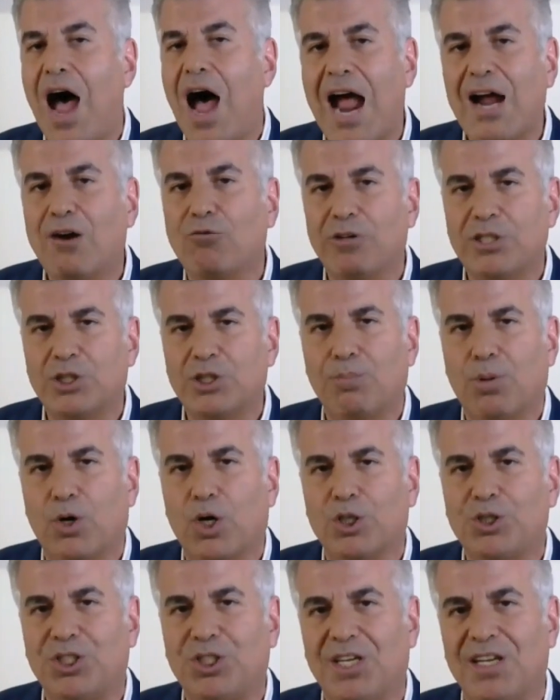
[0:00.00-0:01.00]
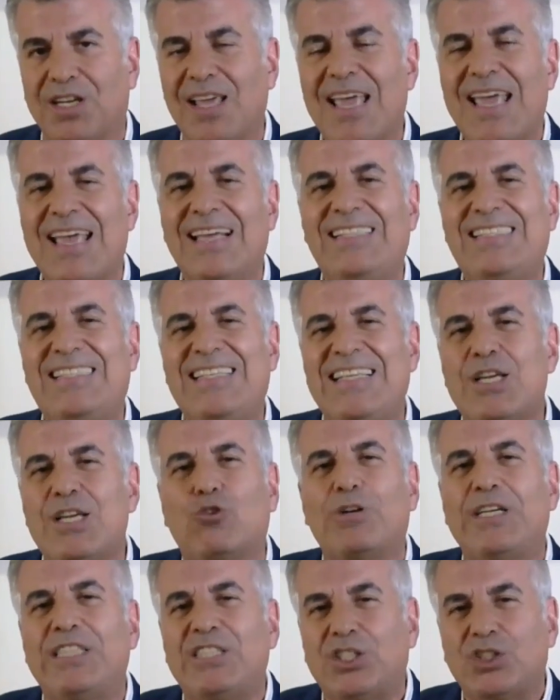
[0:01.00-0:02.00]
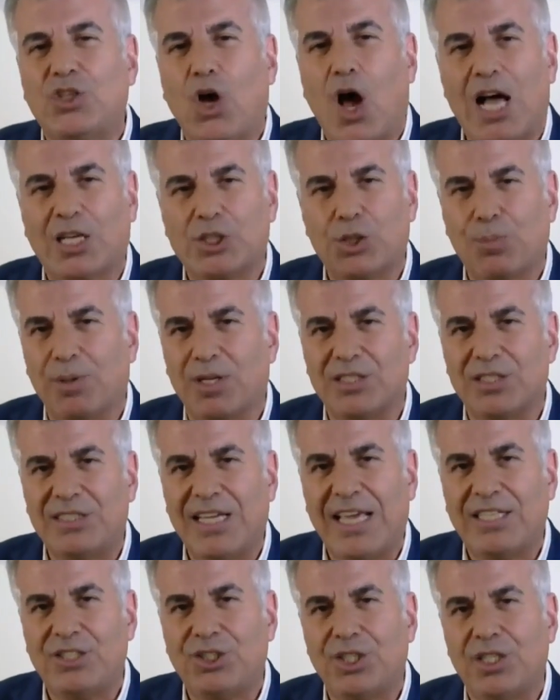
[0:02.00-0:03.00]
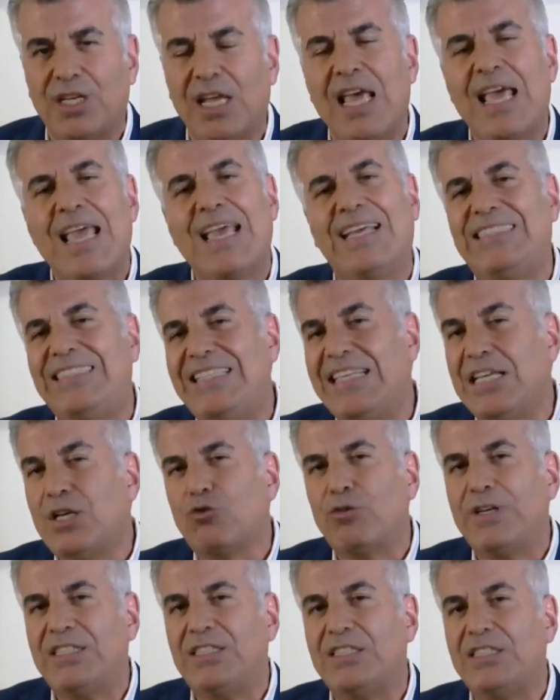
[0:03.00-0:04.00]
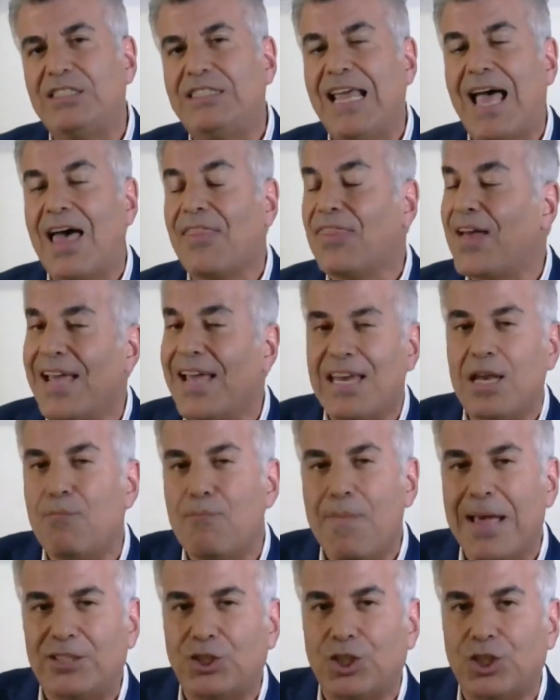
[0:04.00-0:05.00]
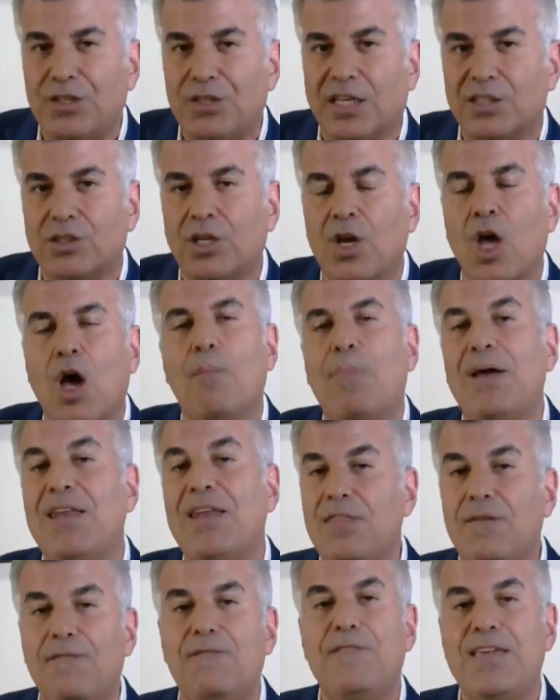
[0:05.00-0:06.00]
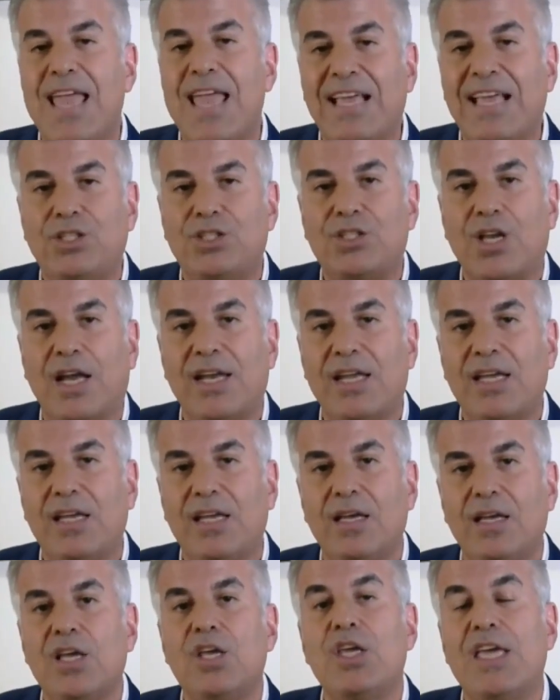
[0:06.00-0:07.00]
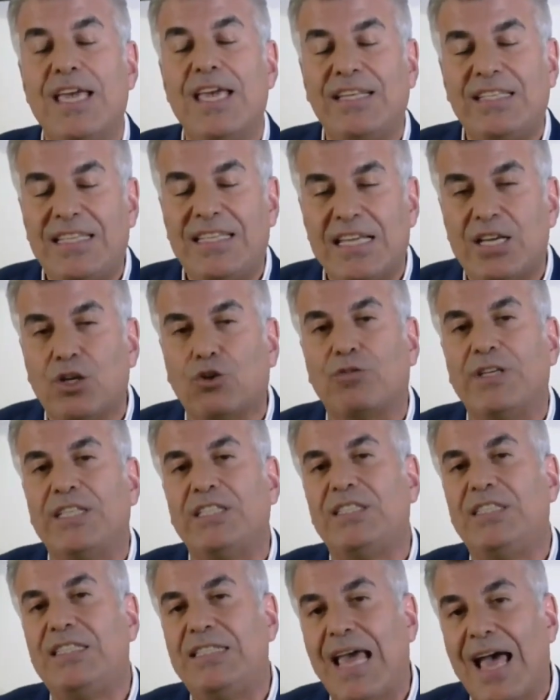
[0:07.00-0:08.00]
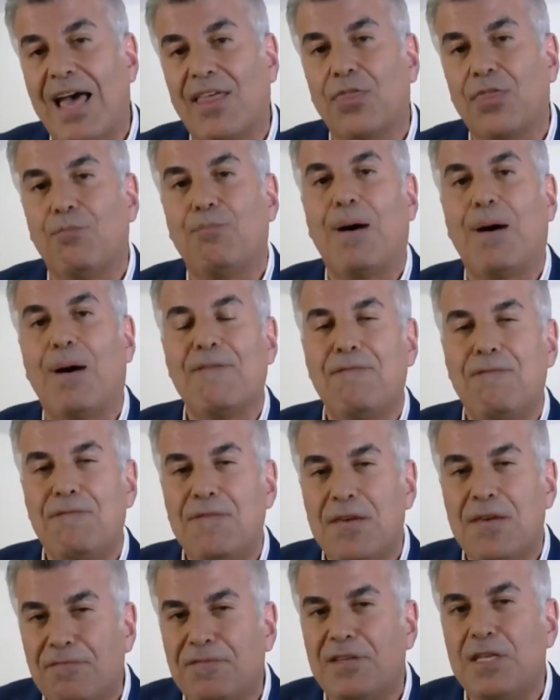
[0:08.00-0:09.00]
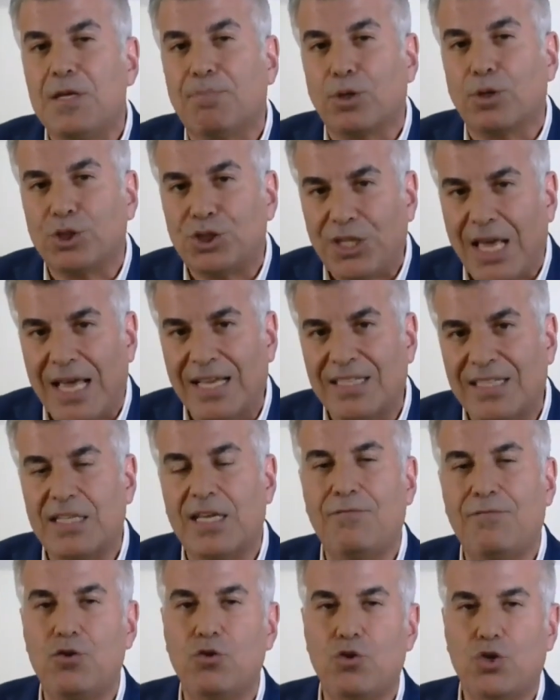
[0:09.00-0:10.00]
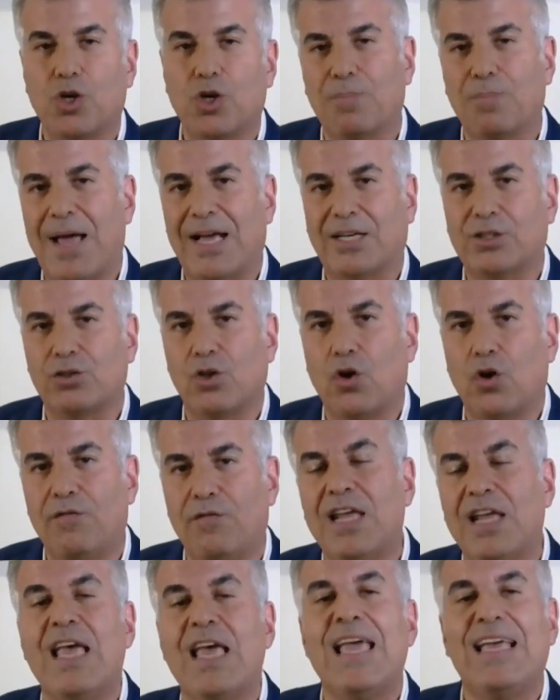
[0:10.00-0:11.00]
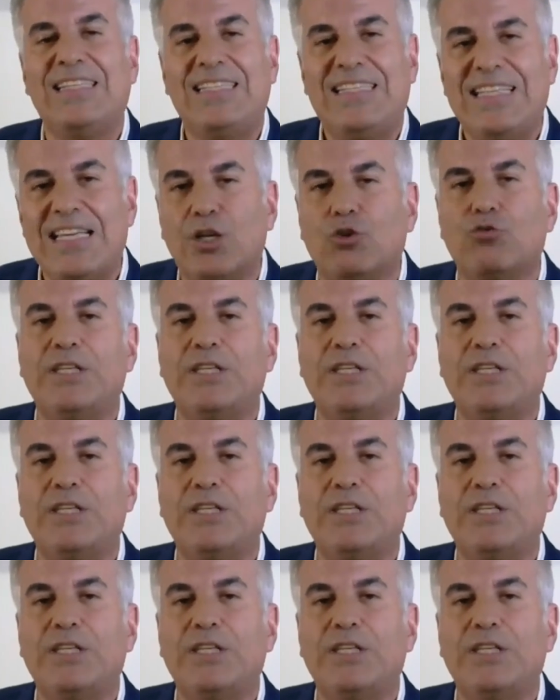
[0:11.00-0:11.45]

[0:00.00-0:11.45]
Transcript: a high risk person, it decreases hospitalization, it decreases death. I didn't mention this, but in the VA study, it decreased death by 50% if you took Paxlovid. 50. It